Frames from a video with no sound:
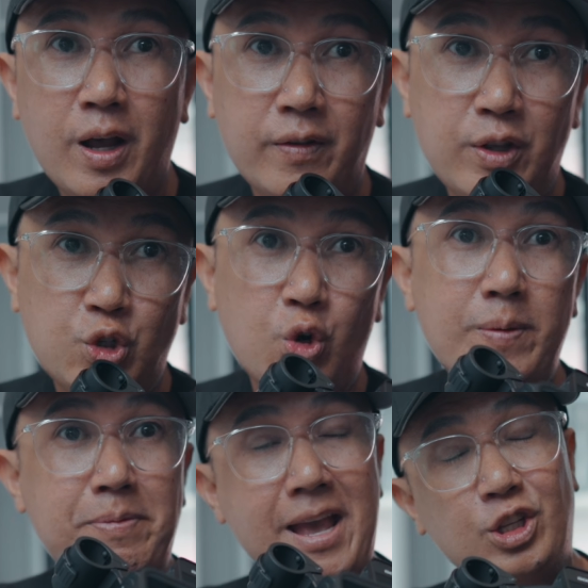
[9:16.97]
of the
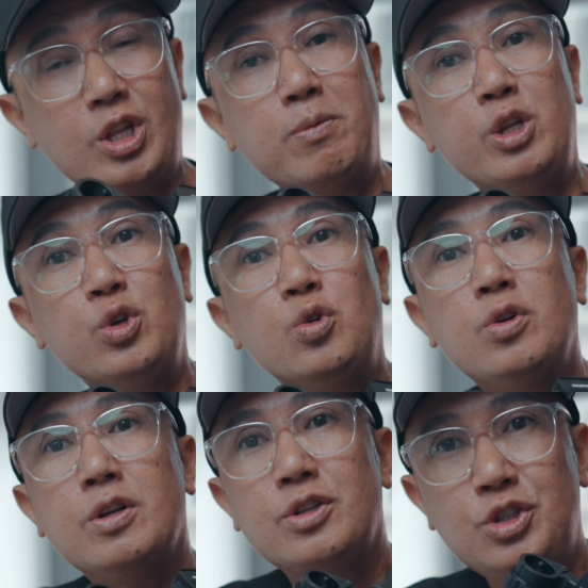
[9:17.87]
Sony
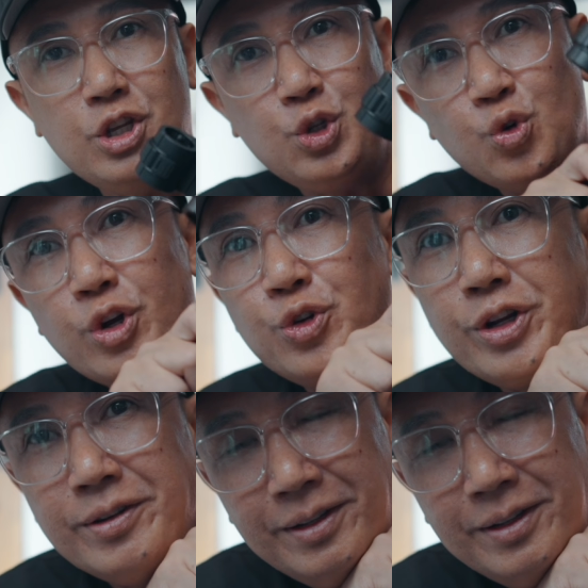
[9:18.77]
PXW-Z200.